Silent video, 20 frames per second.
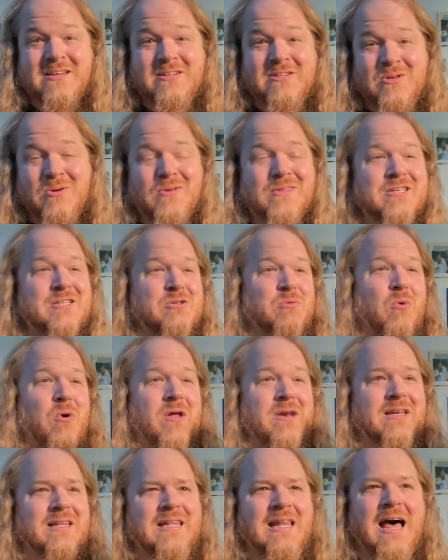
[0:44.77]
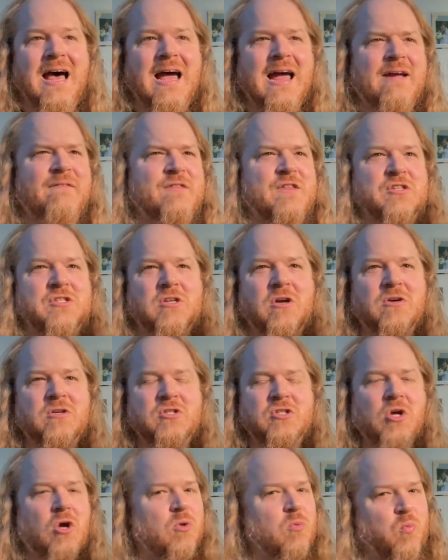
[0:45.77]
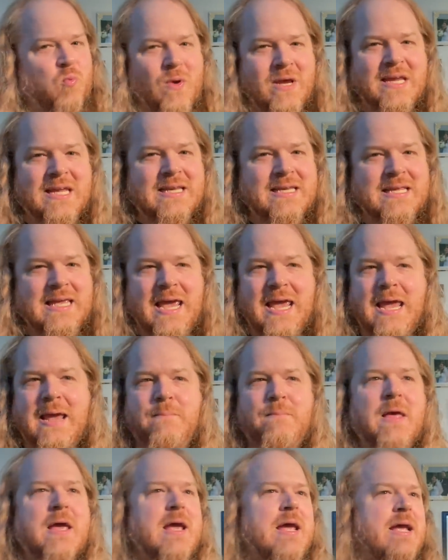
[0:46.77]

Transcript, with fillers: to do this one live. The song is called Wicked Game.